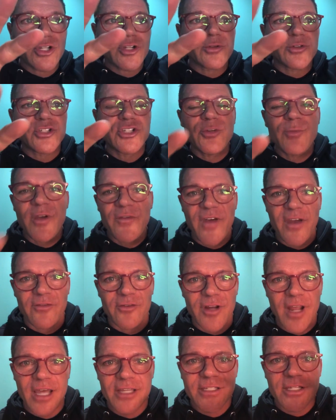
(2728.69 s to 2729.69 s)
Do me a favor, you
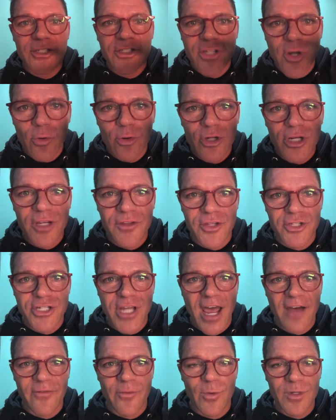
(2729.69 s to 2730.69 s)
guys. Don't look at the
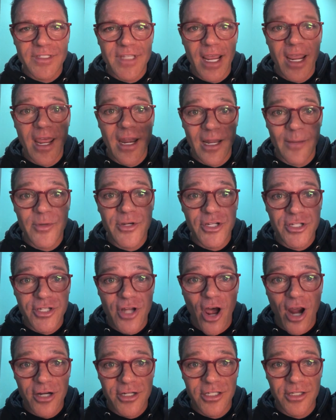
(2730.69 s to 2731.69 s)
chat for 1 second. Let me just
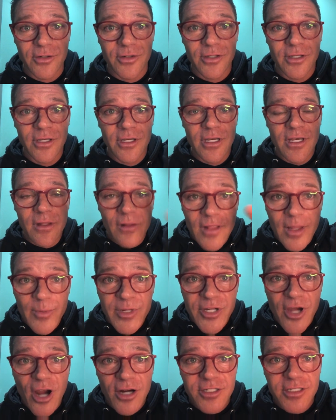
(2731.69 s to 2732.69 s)
talk to you. Let me
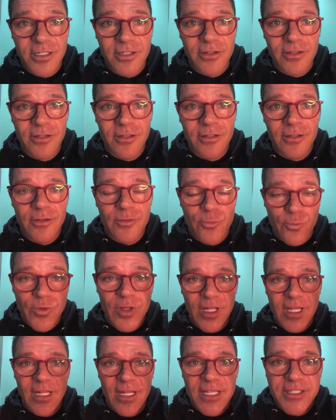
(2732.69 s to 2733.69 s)
talk to you.
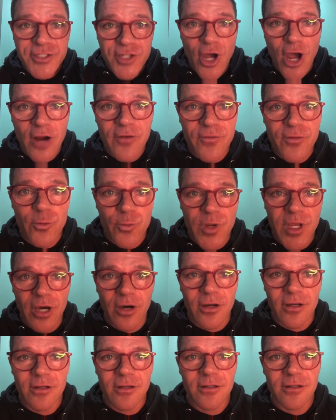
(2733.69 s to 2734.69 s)
Really, let's talk for real,
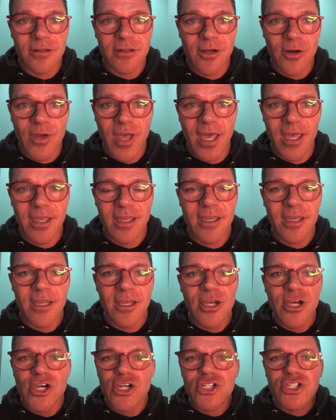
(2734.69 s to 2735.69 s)
okay?
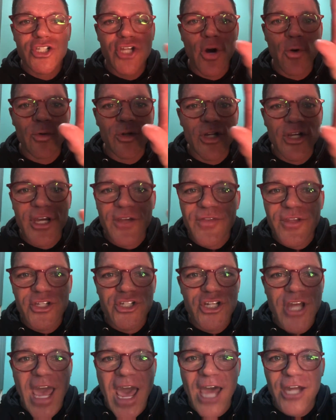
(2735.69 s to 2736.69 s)
Don't look at the
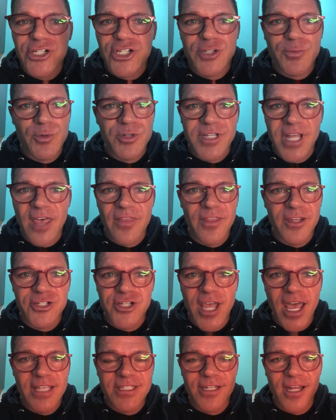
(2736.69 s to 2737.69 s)
chat. Just pretend the
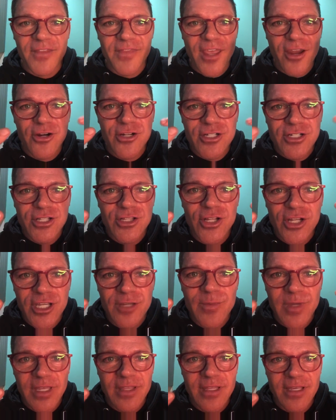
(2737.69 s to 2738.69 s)
chat's not there and just look at
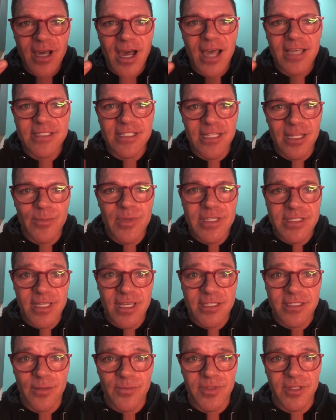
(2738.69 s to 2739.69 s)
me in the eyes and let me say
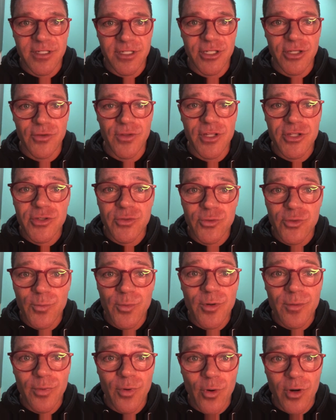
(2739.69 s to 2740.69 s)
something to you that's super
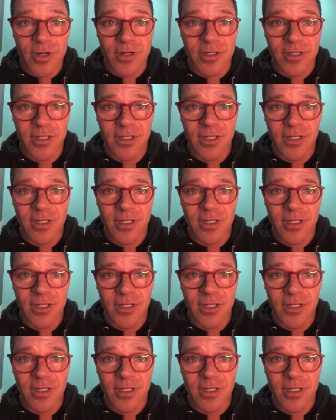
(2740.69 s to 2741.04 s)
important.